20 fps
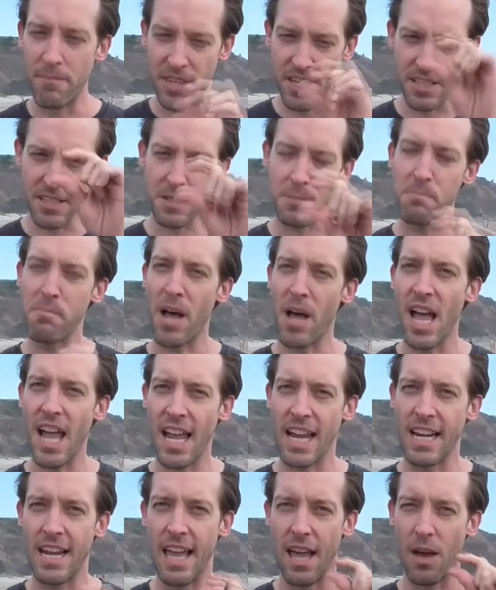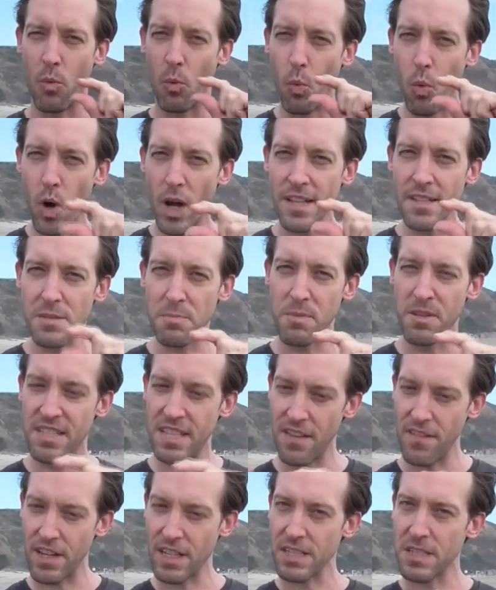the spine at one
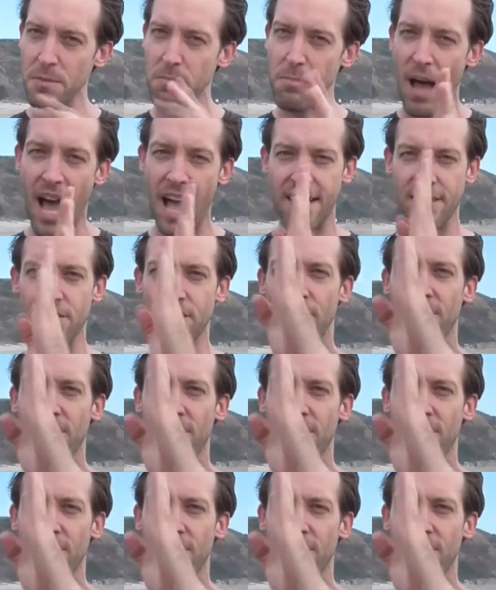specific spot.